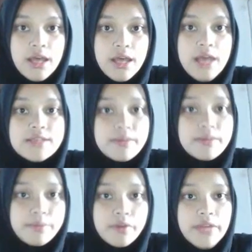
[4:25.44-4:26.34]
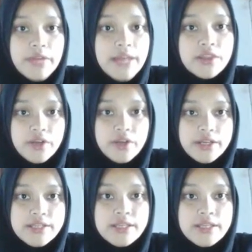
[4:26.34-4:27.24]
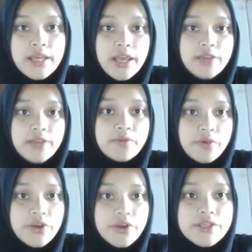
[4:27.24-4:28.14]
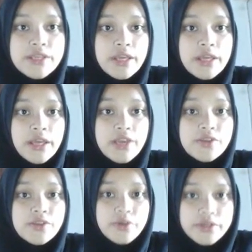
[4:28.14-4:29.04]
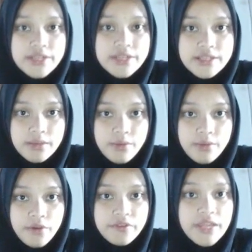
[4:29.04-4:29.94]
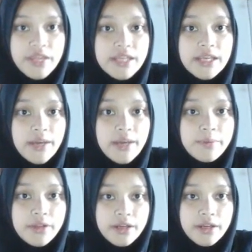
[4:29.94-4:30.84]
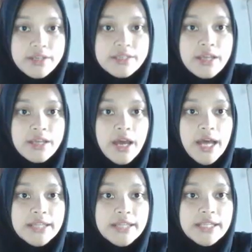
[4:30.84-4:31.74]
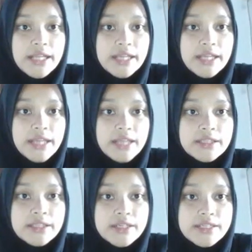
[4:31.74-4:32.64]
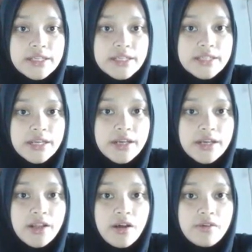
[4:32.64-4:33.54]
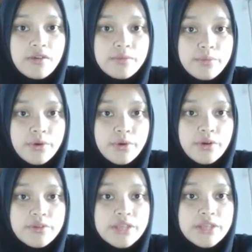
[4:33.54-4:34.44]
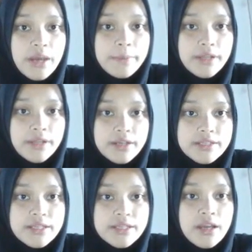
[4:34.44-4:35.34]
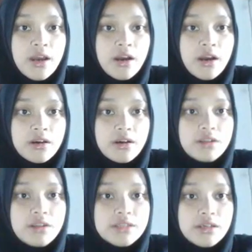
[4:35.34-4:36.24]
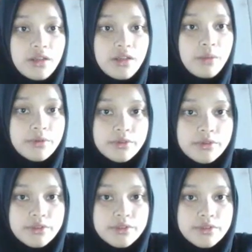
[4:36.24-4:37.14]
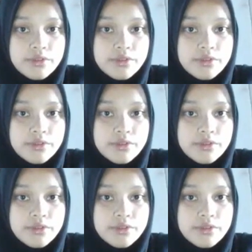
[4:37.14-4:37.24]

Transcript: As the blood enters, it pours into a system of tiny capillaries until it enters a tangle of porous capillaries called the glomerulus.